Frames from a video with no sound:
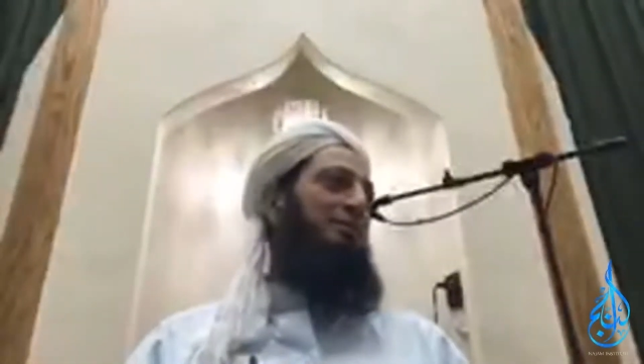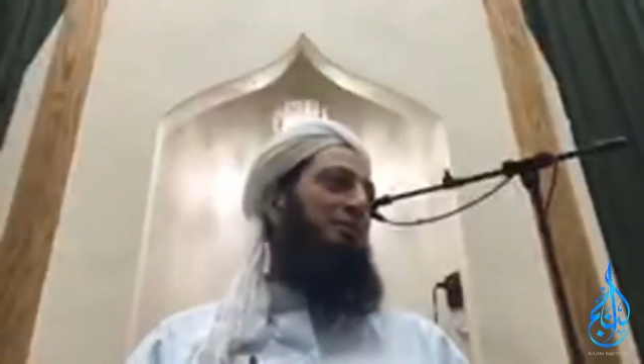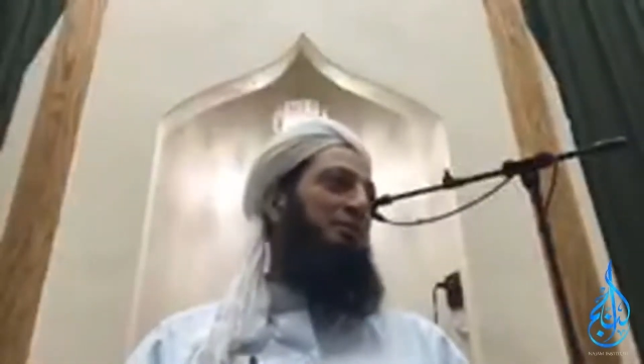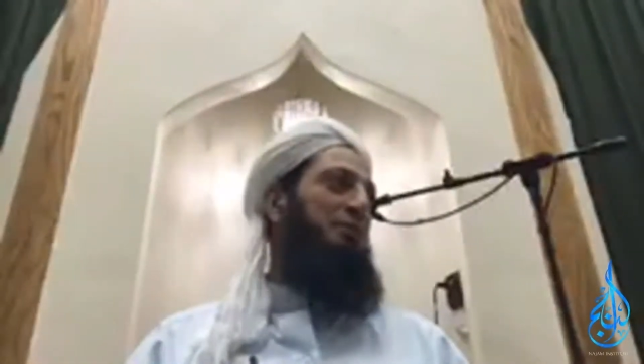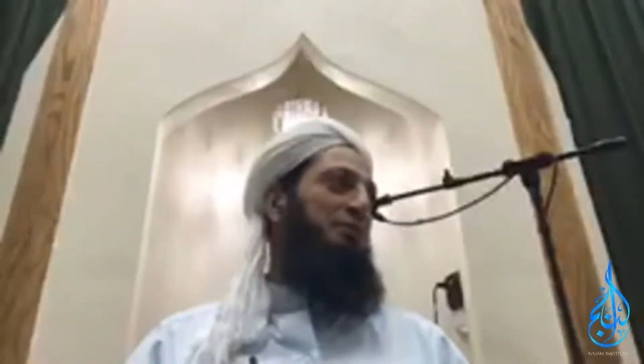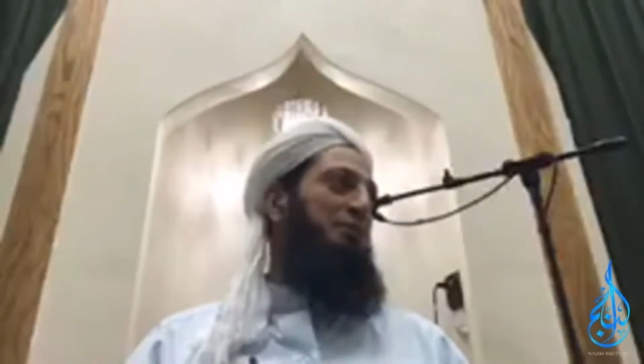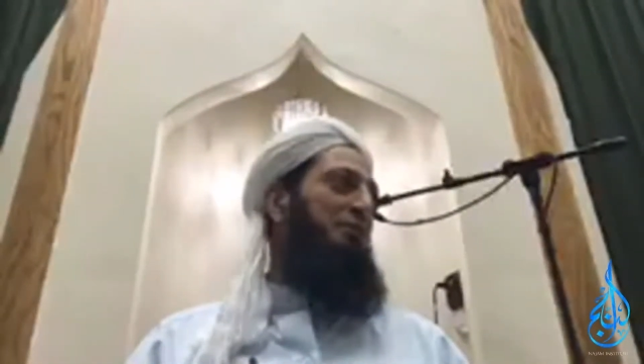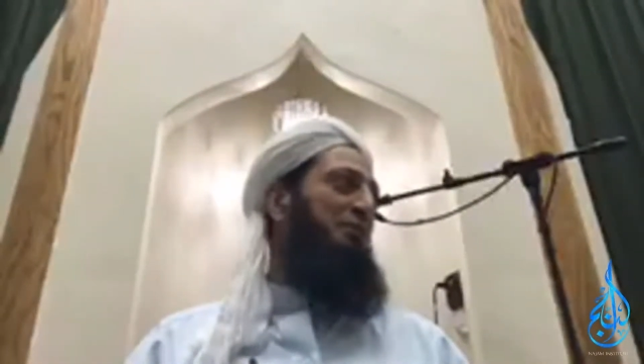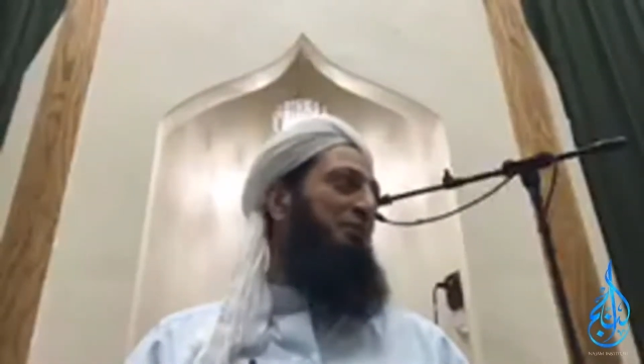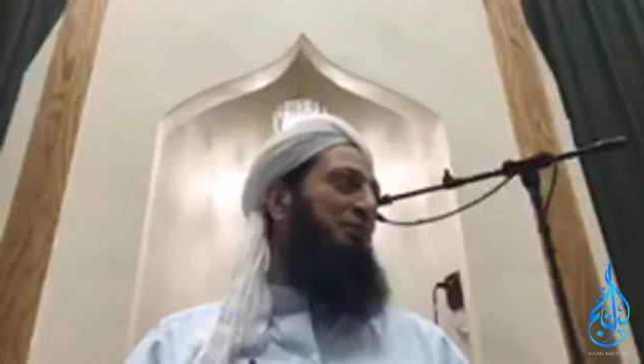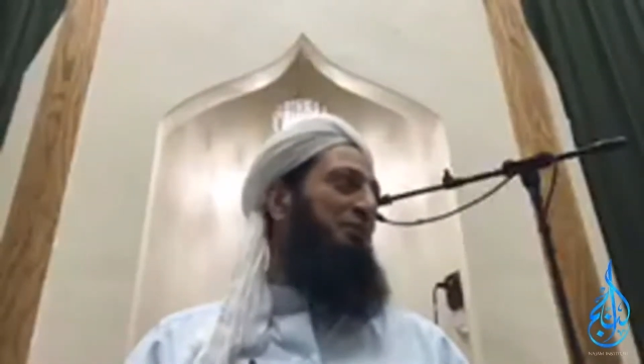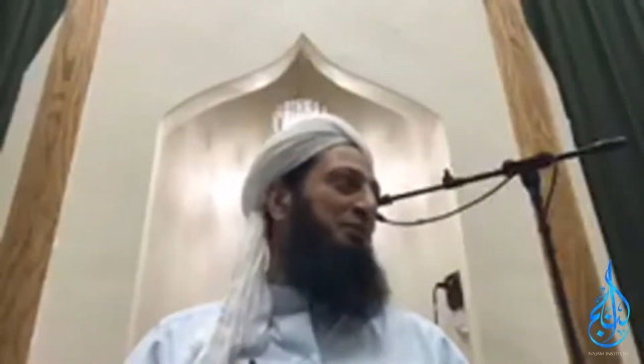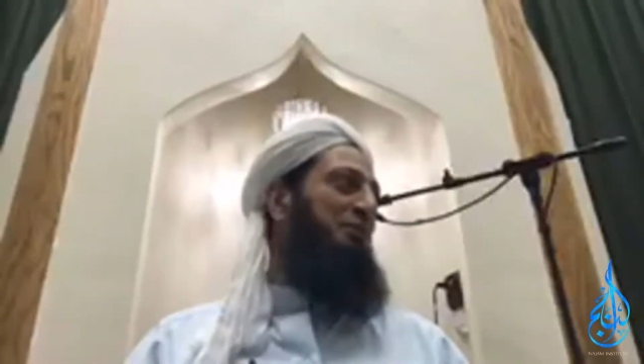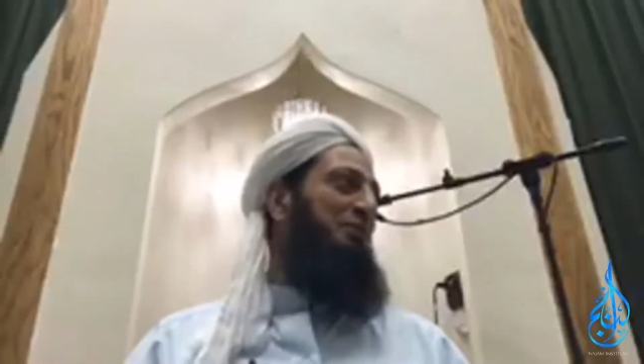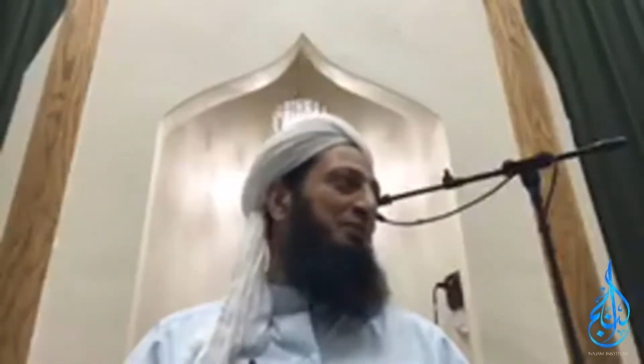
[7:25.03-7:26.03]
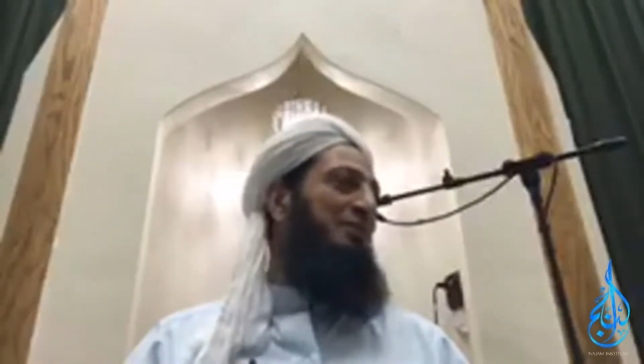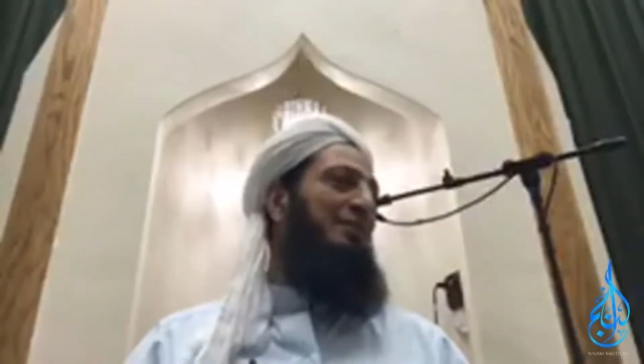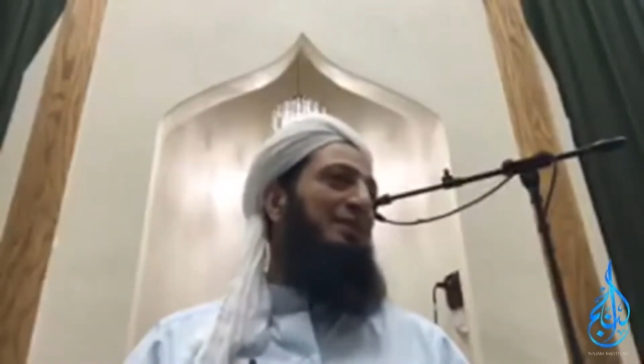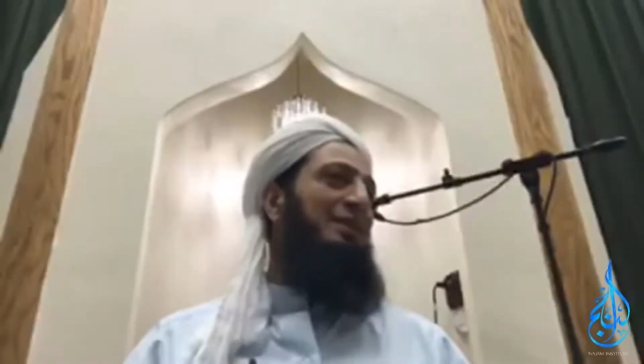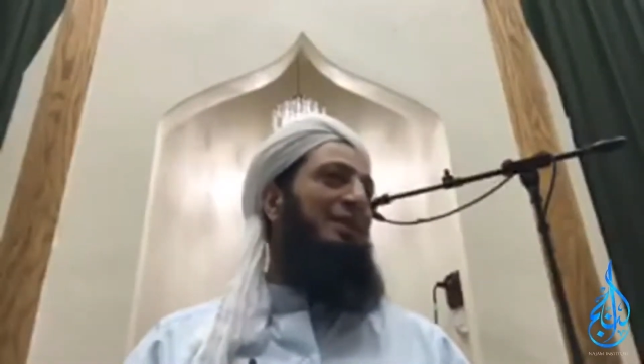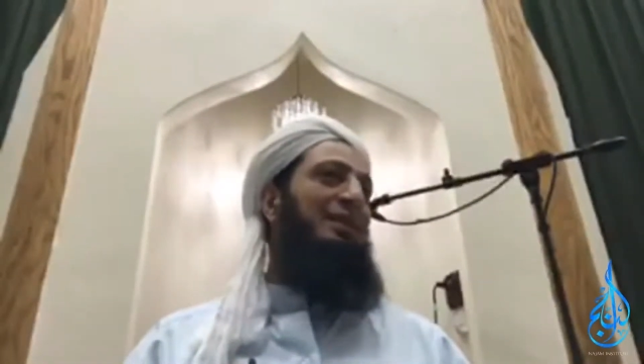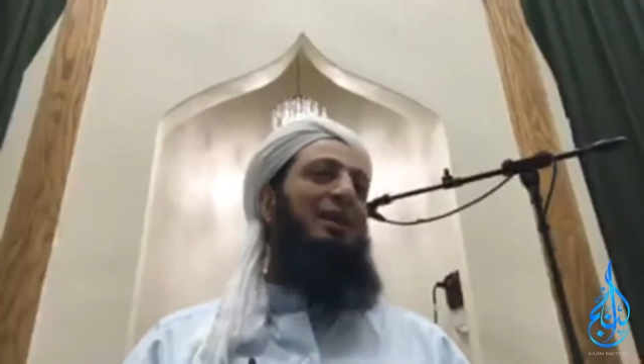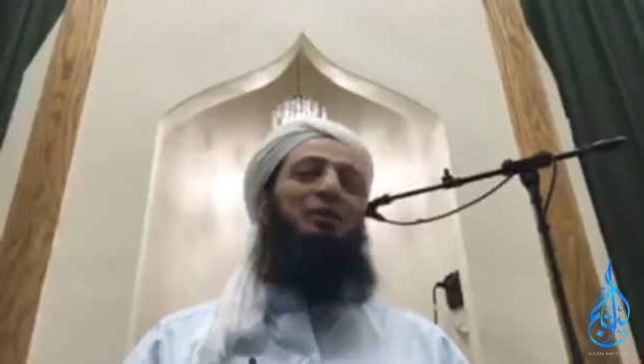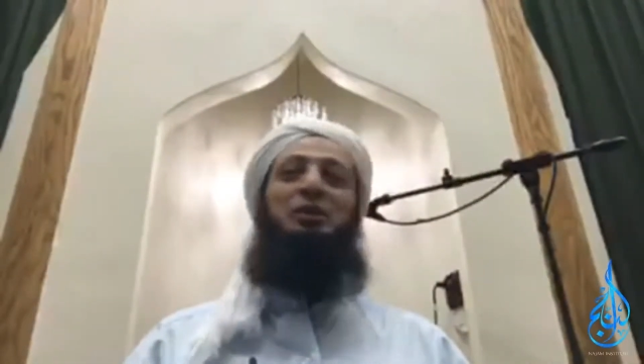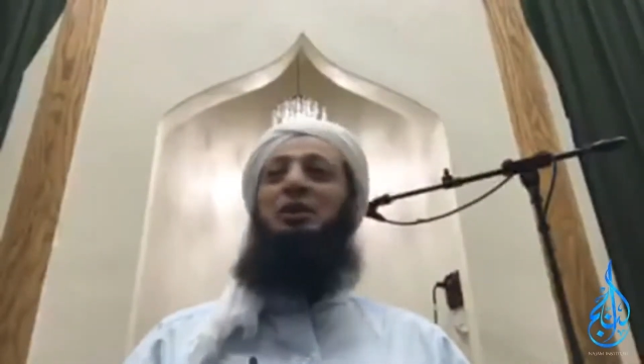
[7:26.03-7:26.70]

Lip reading: Now,